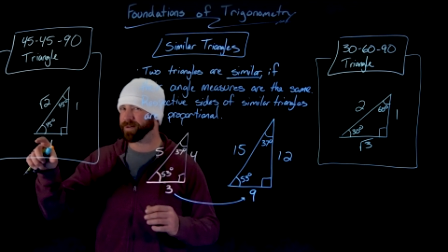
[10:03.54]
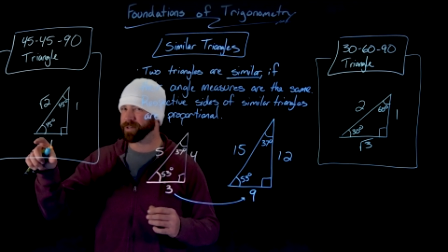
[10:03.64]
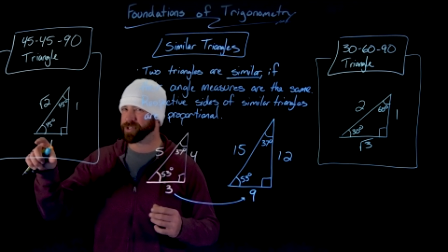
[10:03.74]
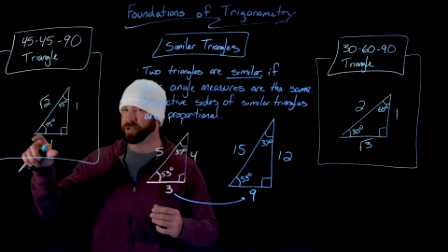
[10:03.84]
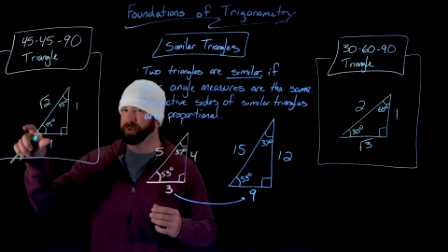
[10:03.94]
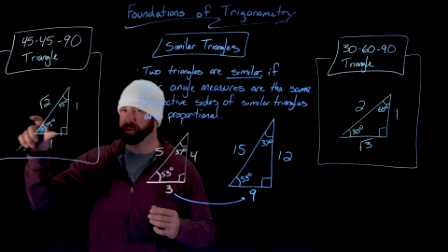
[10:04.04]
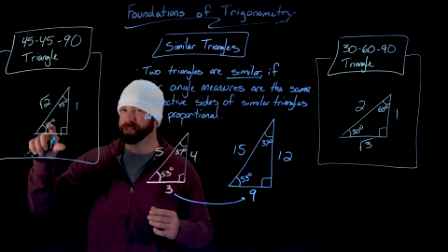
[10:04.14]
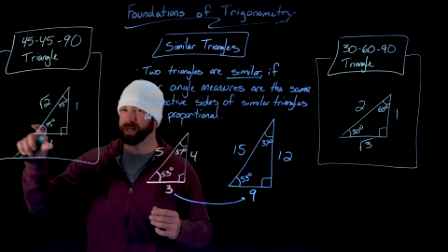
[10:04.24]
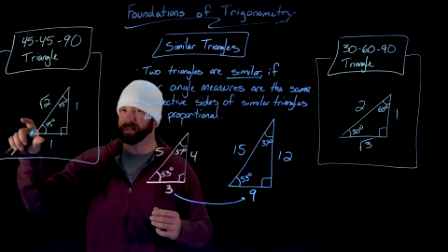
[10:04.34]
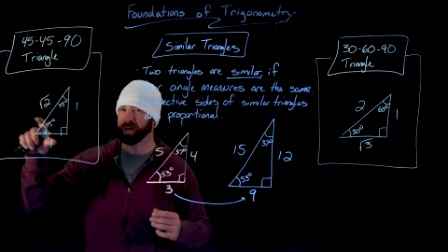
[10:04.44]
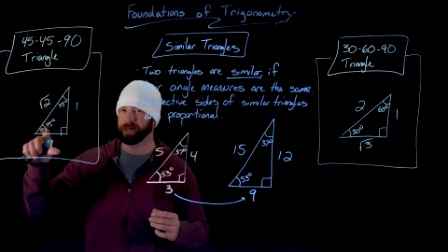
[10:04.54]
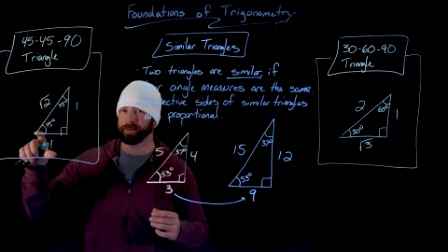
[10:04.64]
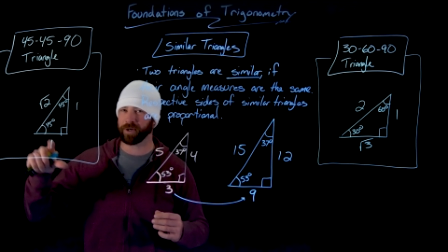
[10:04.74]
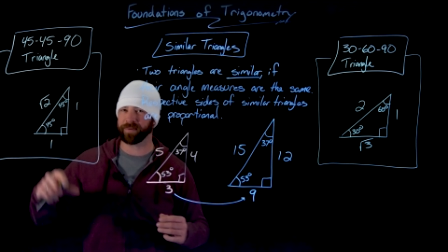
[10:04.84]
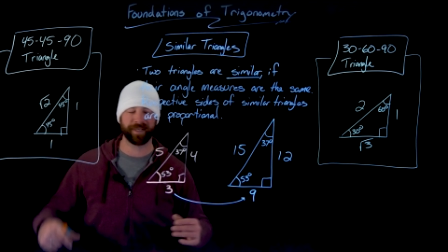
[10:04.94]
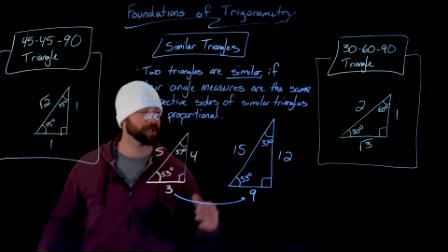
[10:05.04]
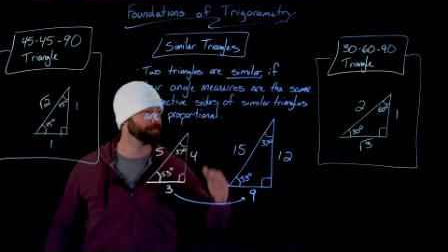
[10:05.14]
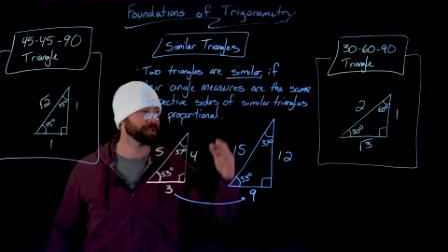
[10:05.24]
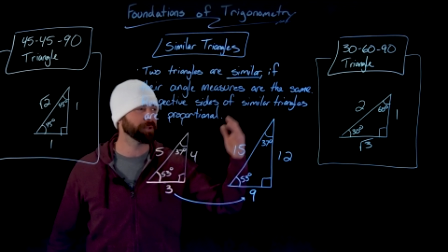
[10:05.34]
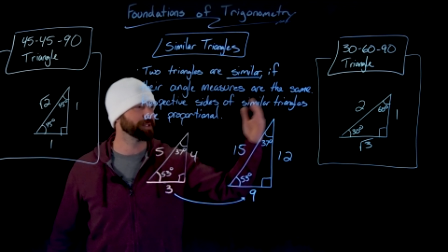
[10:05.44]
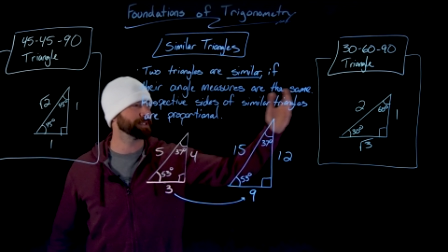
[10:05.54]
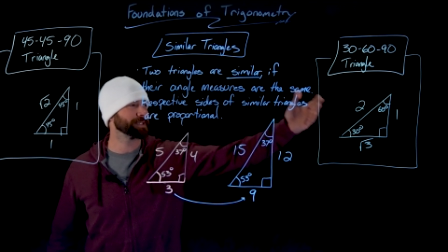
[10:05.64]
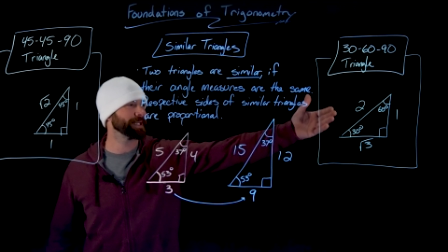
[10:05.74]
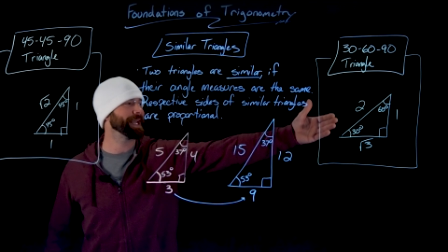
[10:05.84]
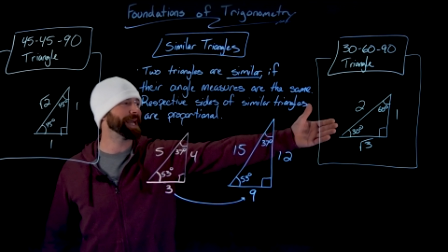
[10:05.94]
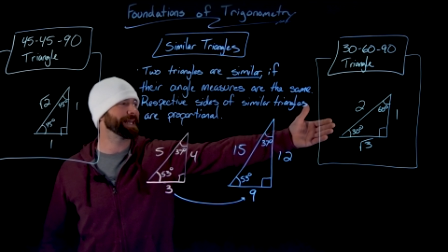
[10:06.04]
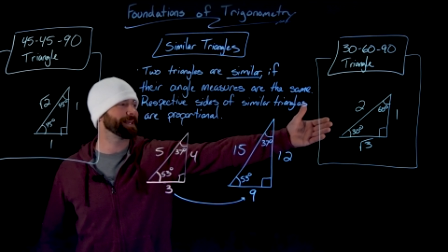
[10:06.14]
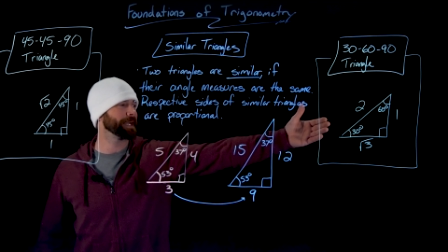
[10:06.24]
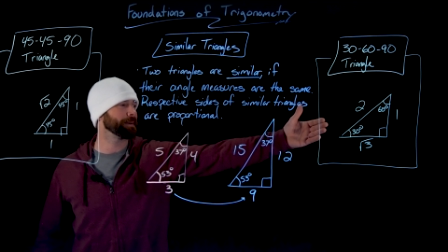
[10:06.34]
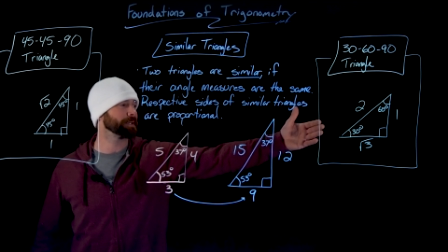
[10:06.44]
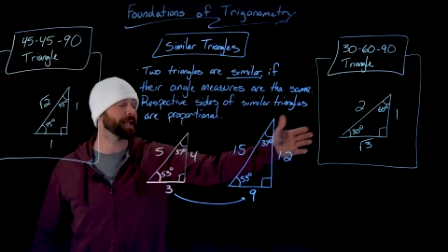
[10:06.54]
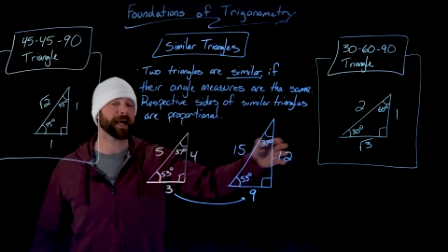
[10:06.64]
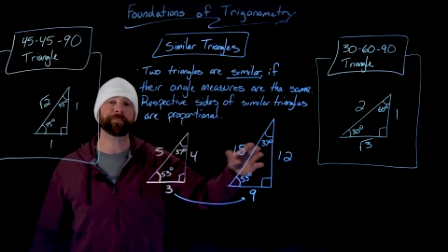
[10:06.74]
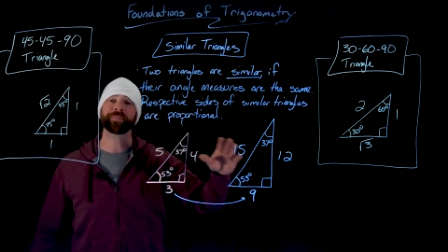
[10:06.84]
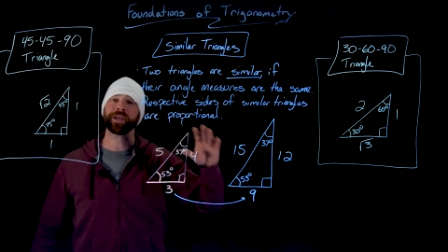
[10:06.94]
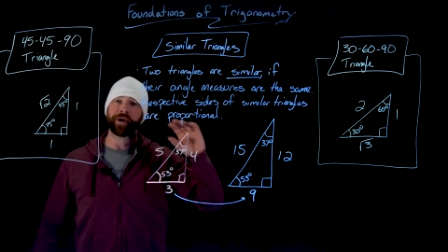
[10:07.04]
of understood what you were talking about over here, but you didn't say anything about that.